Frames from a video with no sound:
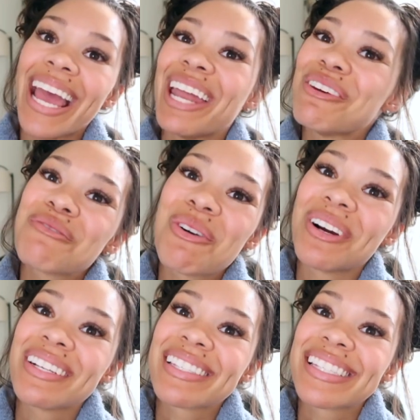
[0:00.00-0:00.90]
And of
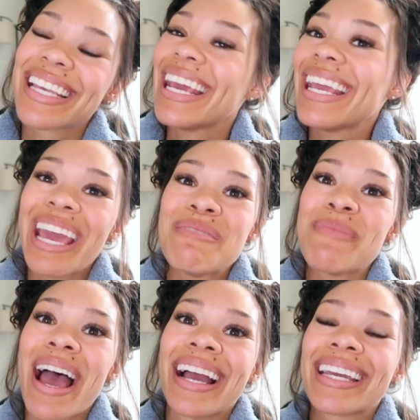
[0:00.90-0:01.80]
course, it came
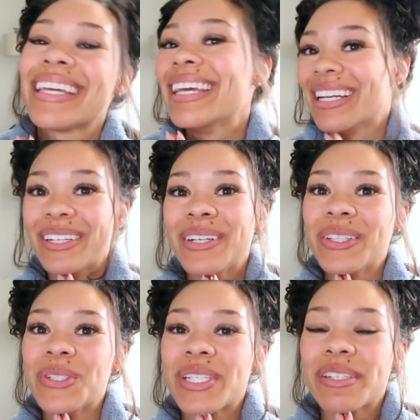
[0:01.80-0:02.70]
back
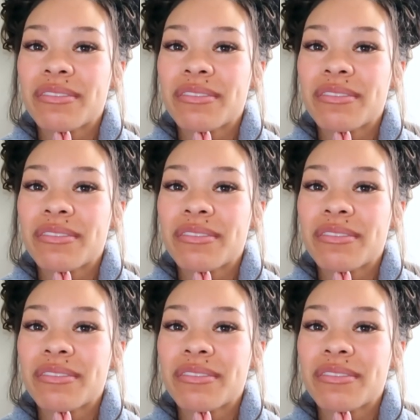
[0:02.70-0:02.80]
inconclusive.